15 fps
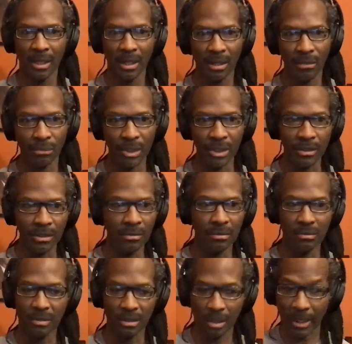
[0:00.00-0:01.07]
we
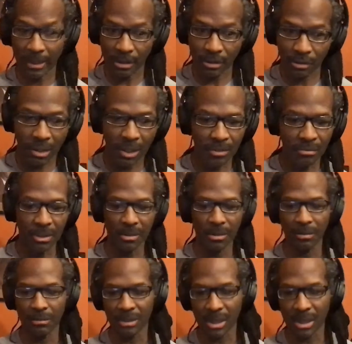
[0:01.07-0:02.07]
use, like the drugs we use.